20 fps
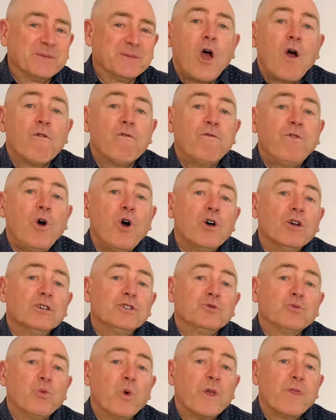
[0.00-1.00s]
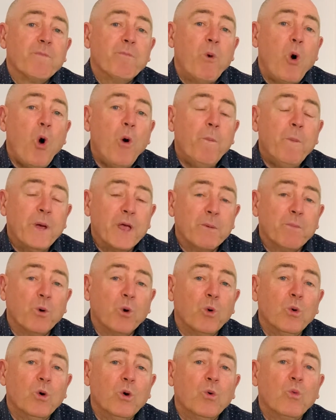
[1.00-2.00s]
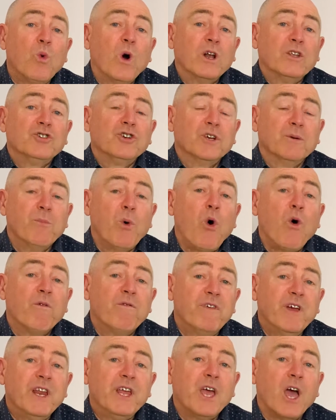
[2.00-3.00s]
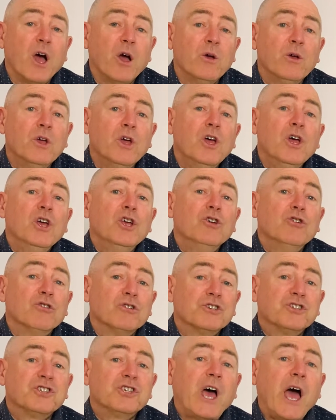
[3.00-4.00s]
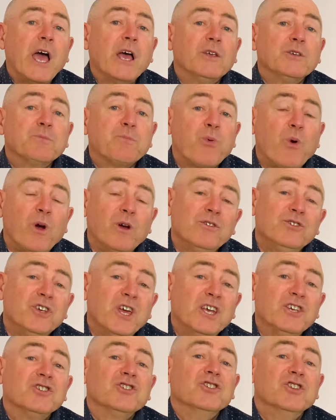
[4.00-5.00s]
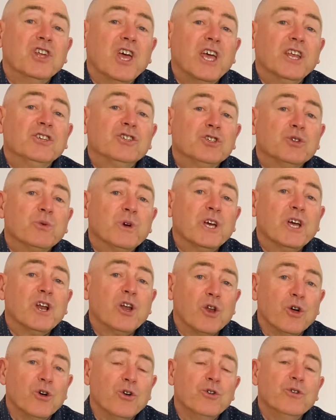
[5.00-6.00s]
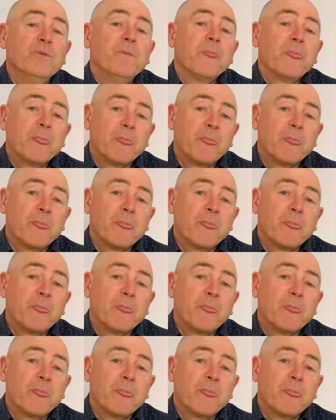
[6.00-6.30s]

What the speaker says: First, with more people watching more video, your sales process needs to include